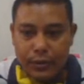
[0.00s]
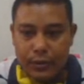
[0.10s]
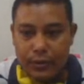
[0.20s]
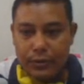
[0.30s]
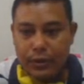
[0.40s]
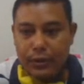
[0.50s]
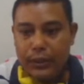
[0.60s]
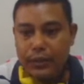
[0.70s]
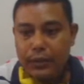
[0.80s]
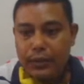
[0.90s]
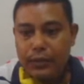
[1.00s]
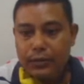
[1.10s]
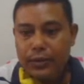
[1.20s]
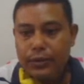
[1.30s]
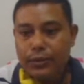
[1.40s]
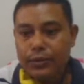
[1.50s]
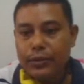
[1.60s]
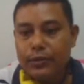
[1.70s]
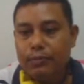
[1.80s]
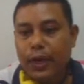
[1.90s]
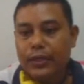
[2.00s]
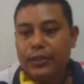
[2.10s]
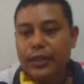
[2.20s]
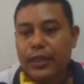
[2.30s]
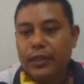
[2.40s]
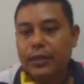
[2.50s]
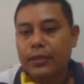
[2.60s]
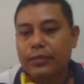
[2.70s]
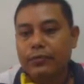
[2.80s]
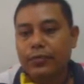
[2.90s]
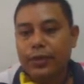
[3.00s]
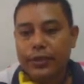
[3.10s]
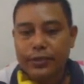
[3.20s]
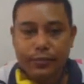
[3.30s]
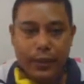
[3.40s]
So we use partial for this one.